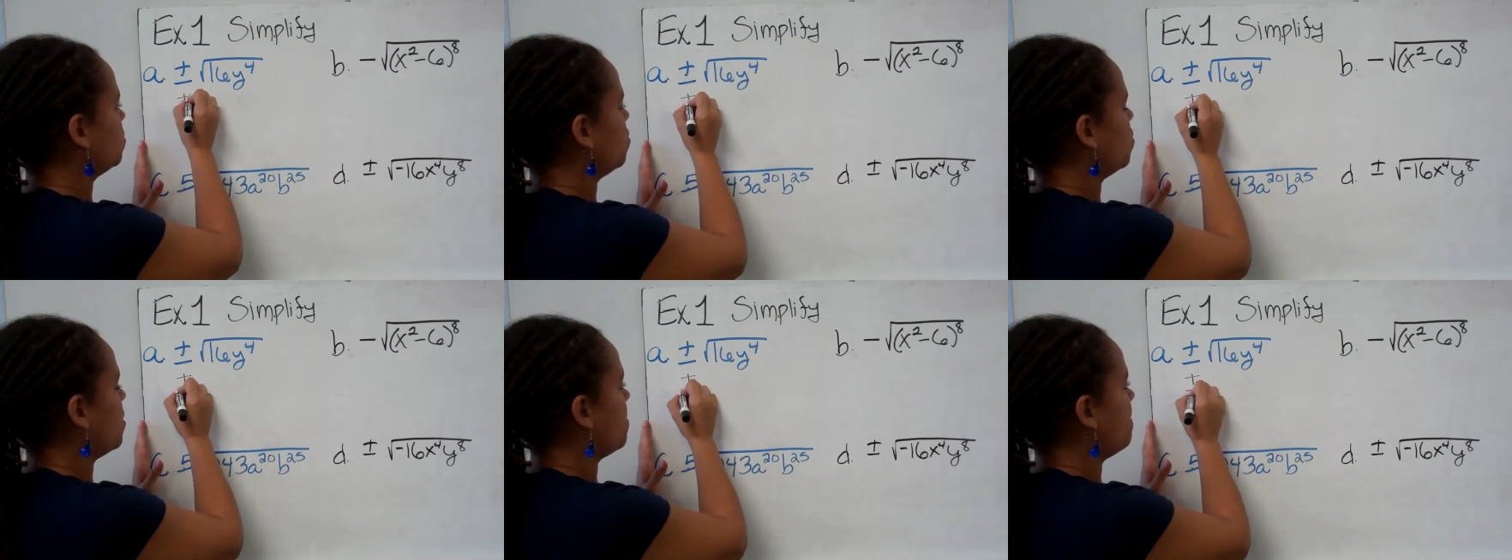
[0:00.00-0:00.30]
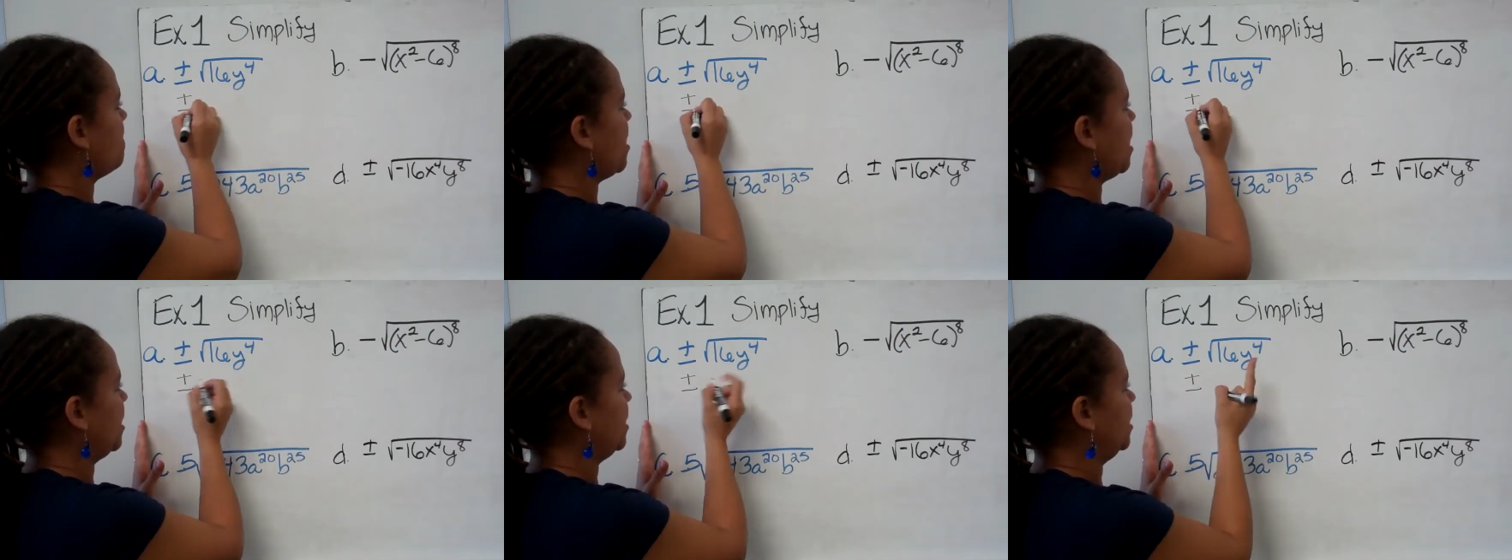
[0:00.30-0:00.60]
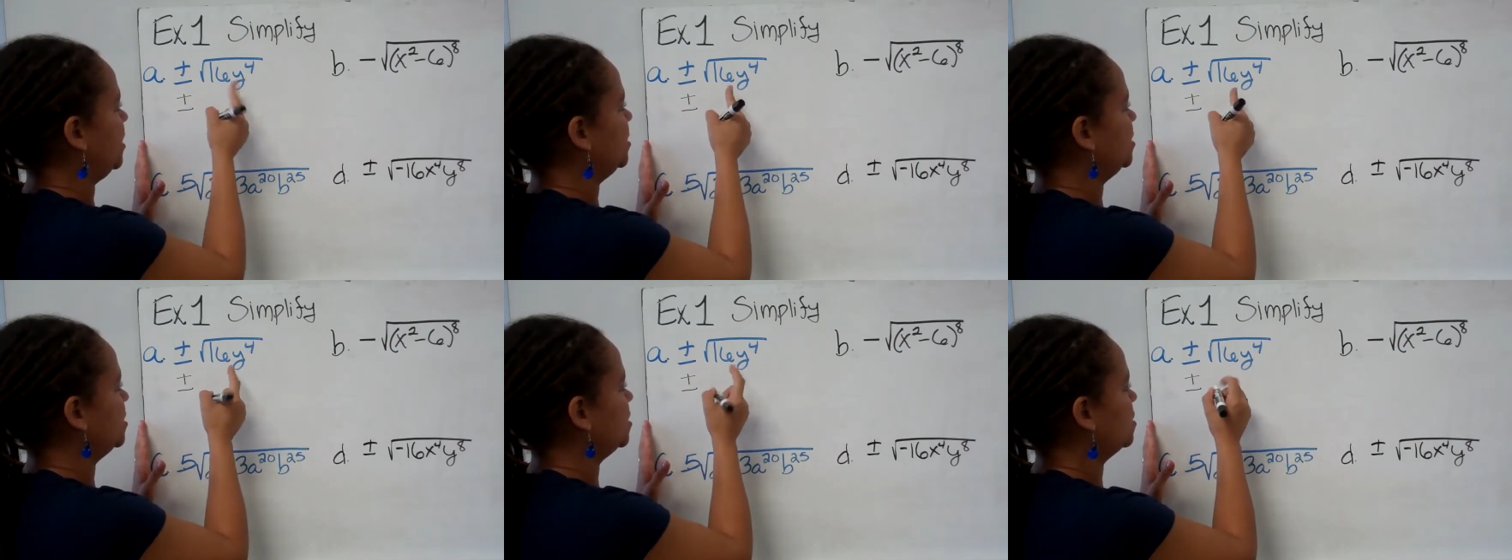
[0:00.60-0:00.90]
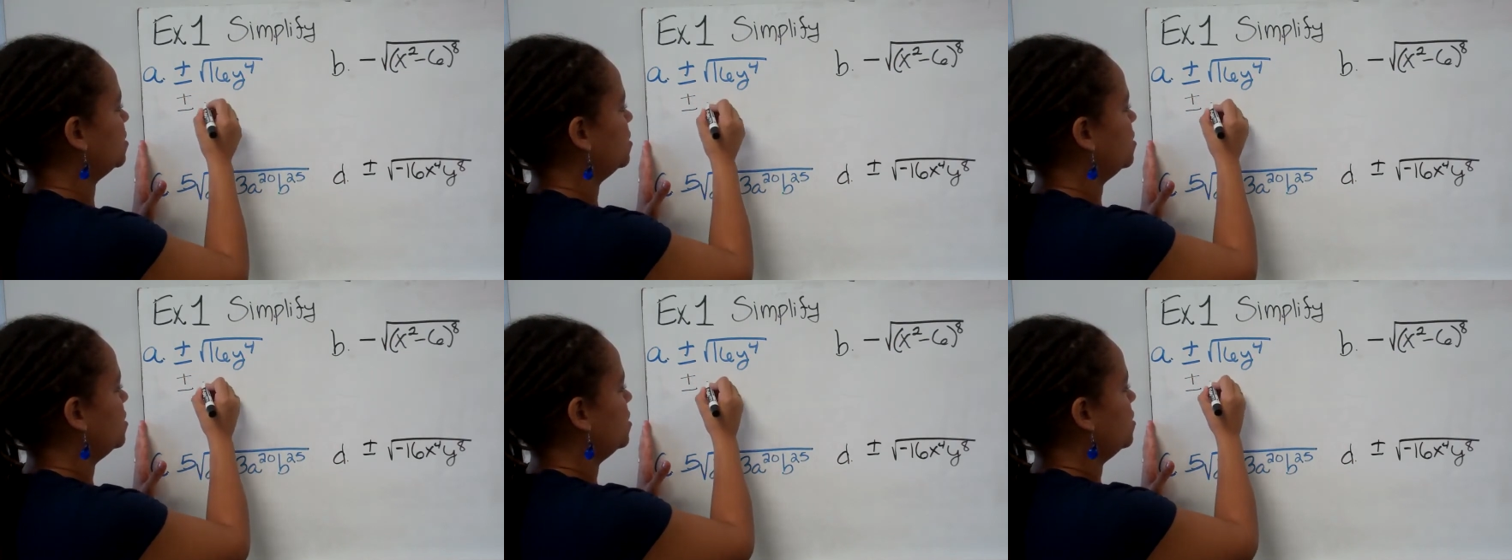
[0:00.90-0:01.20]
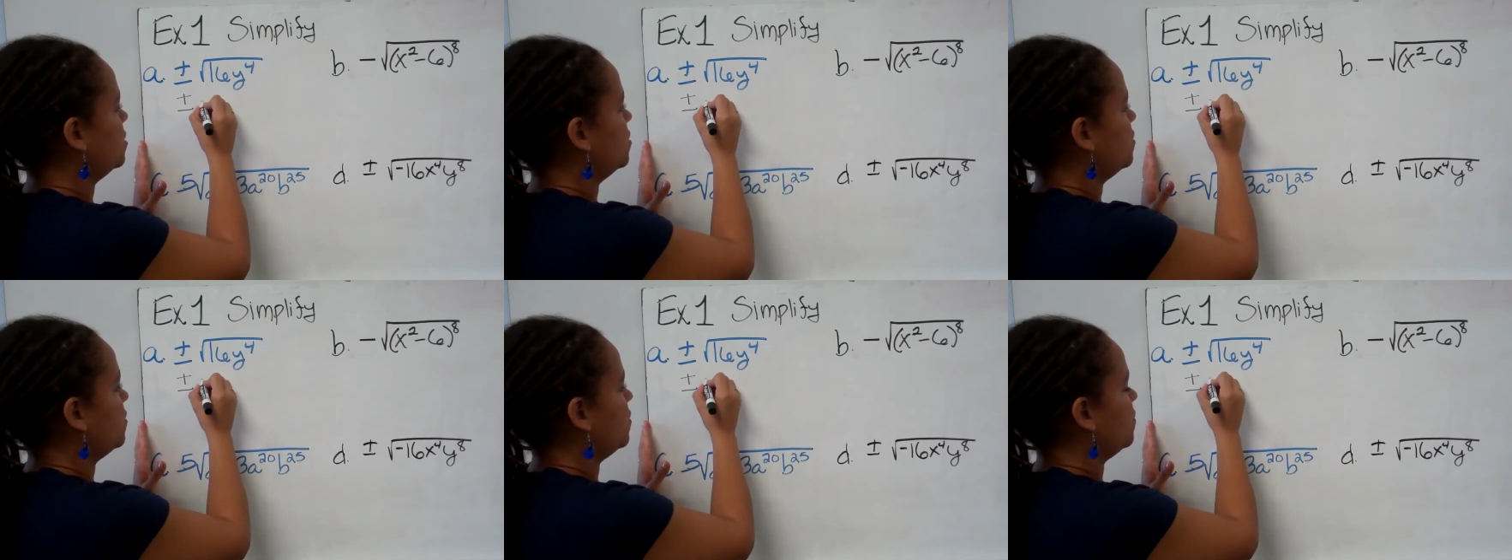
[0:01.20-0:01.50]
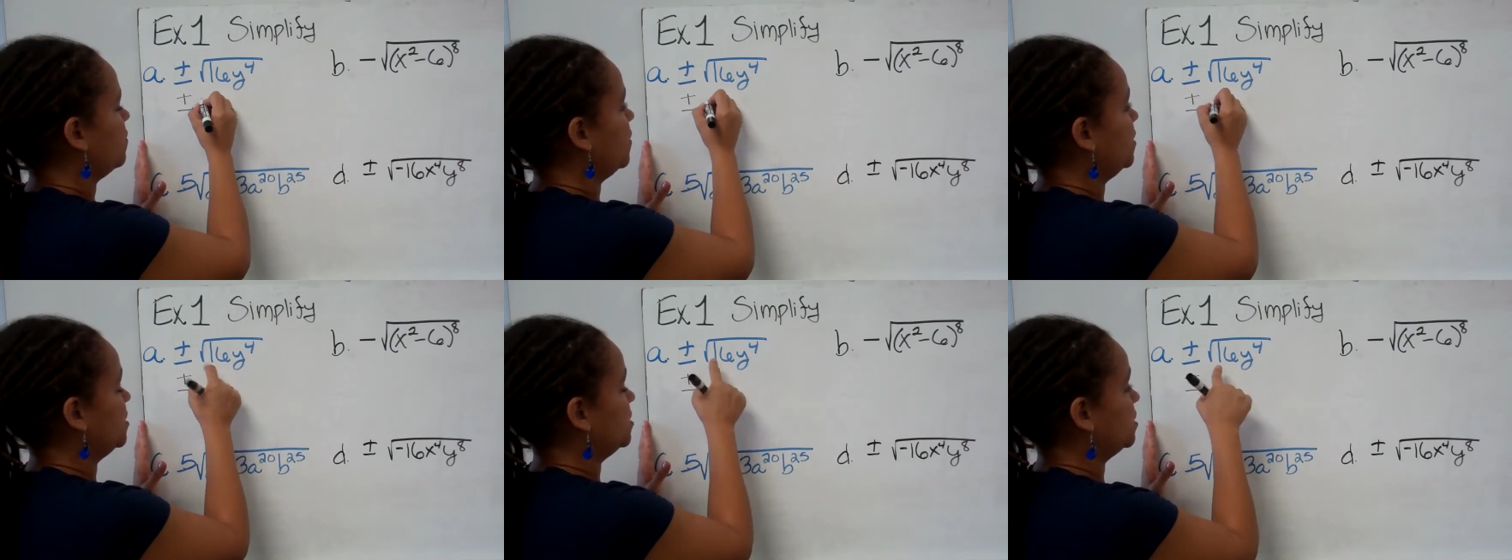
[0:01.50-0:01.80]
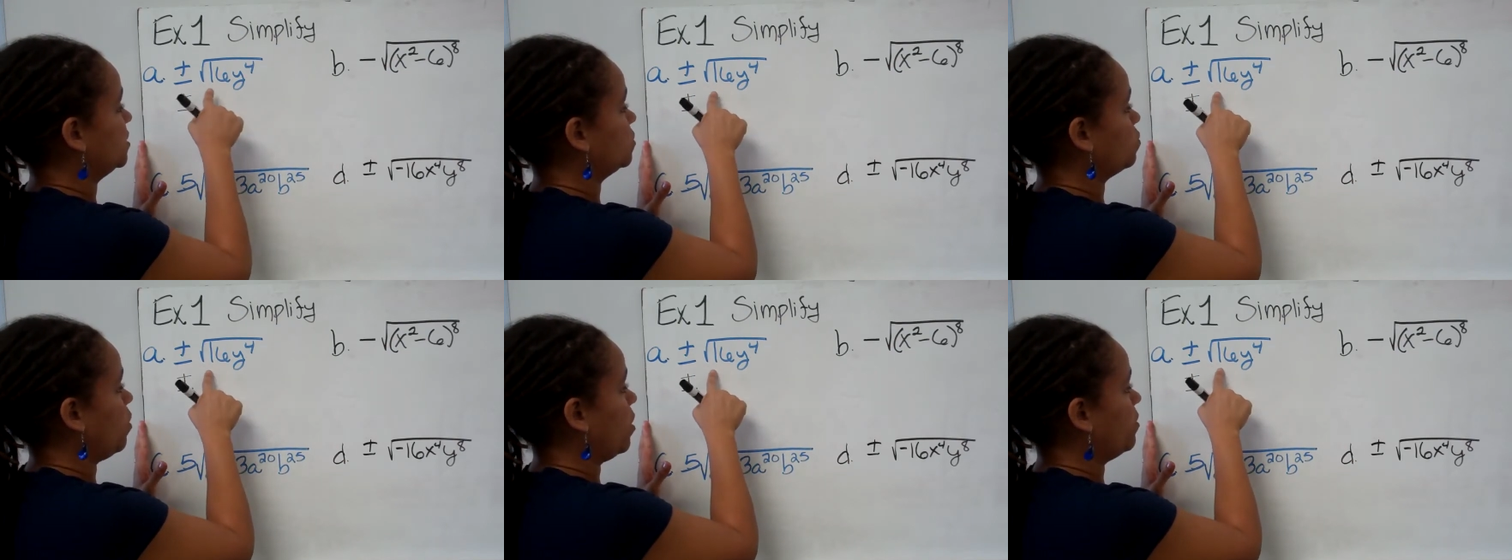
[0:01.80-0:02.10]
or minus
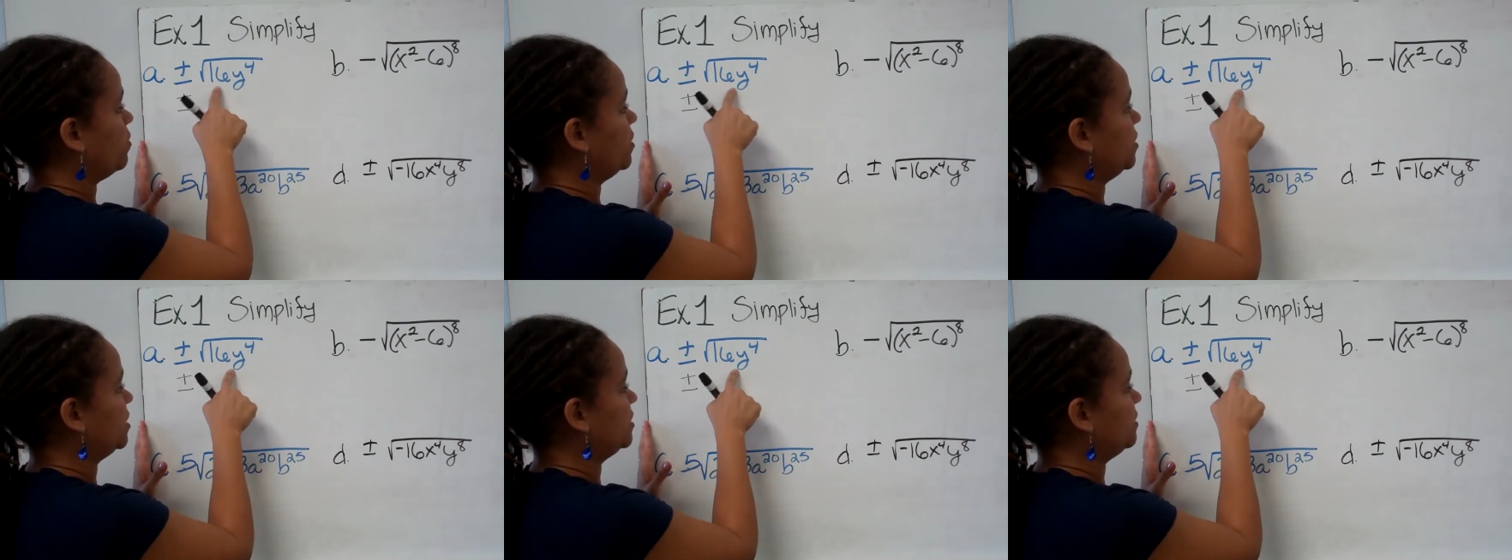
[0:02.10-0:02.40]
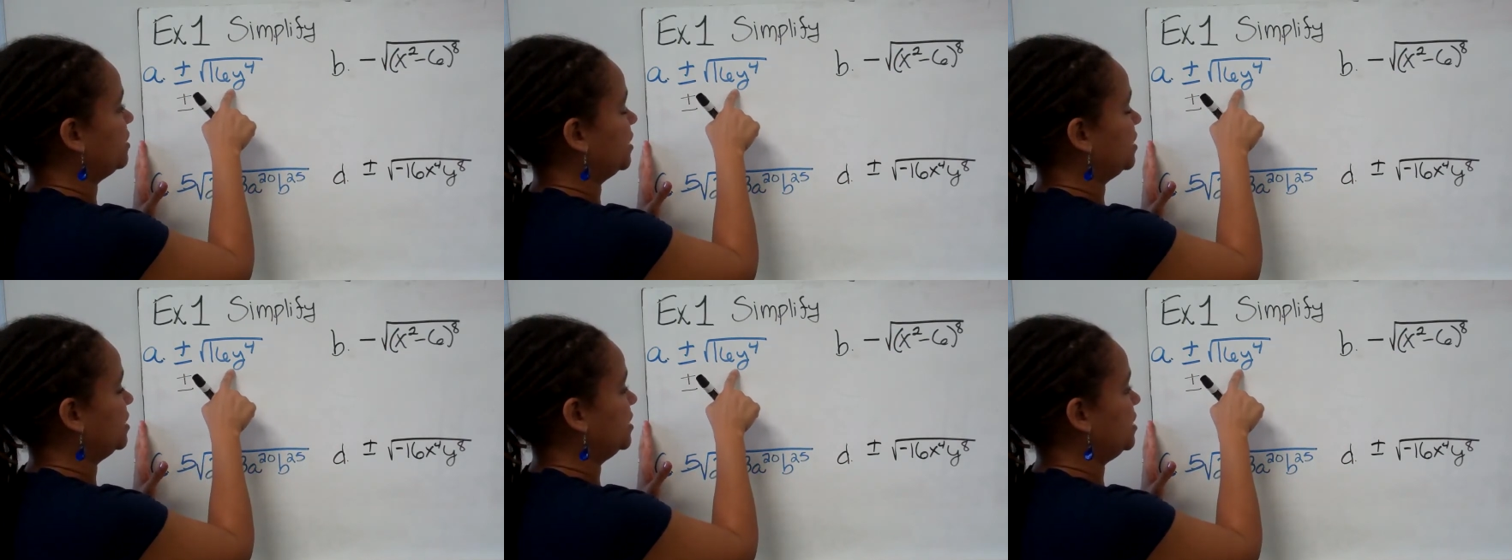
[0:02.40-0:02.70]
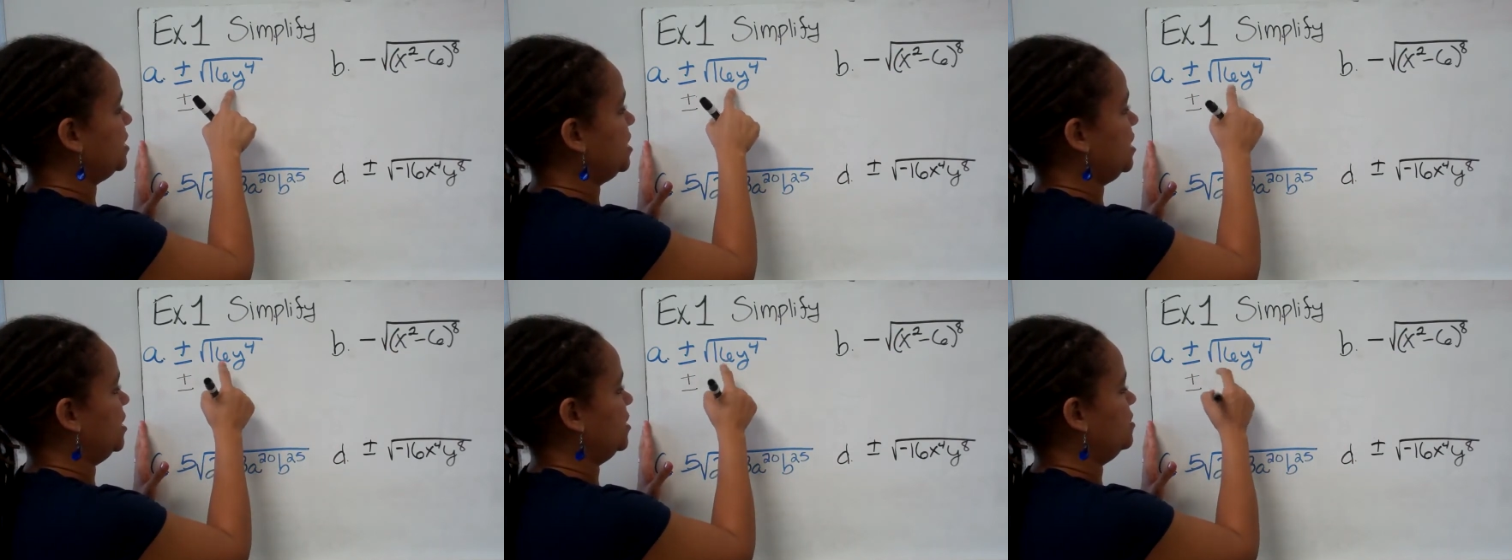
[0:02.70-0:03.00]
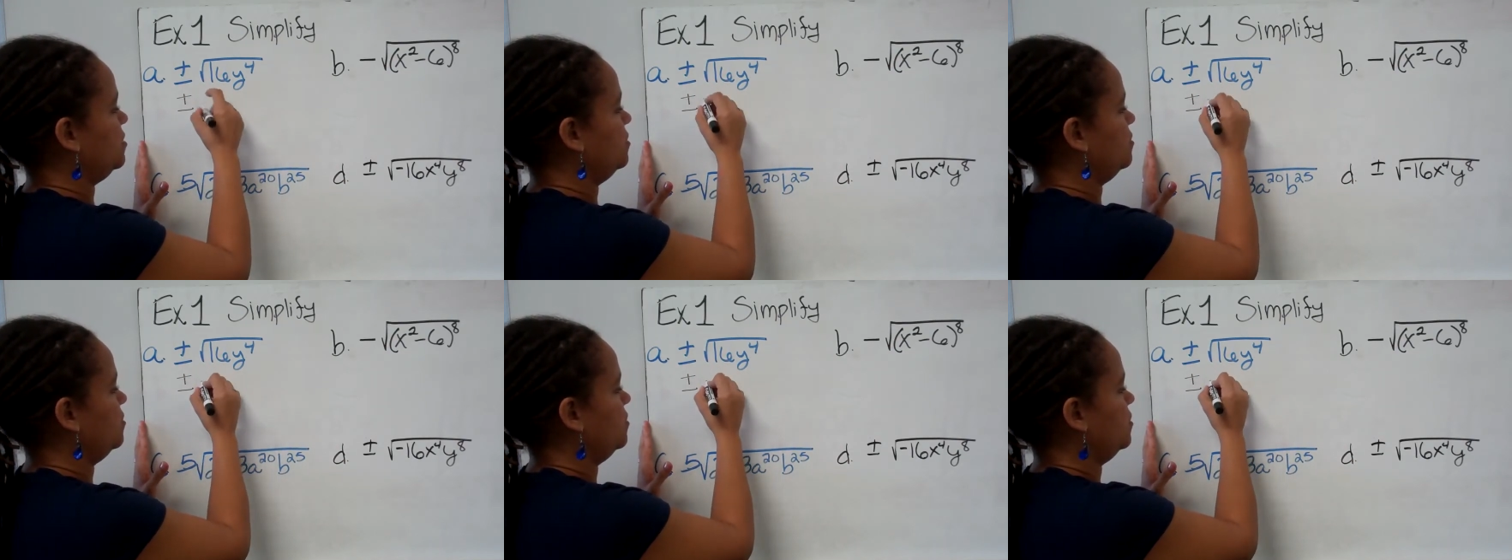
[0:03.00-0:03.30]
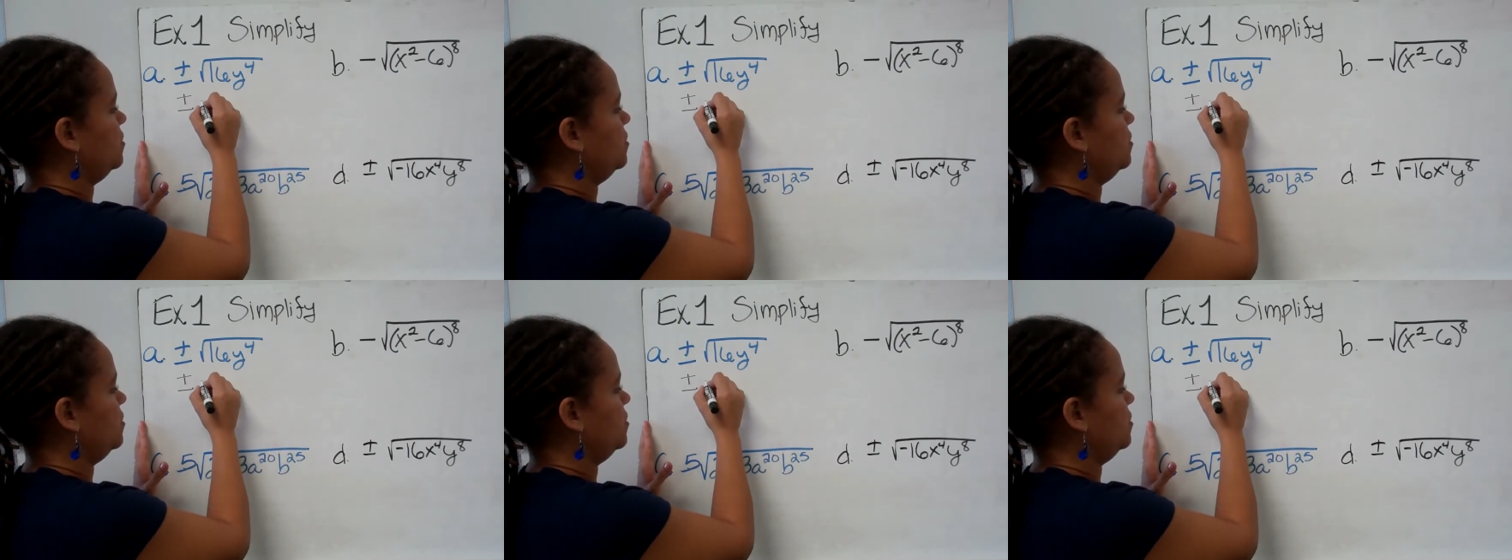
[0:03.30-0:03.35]
this square root of 16.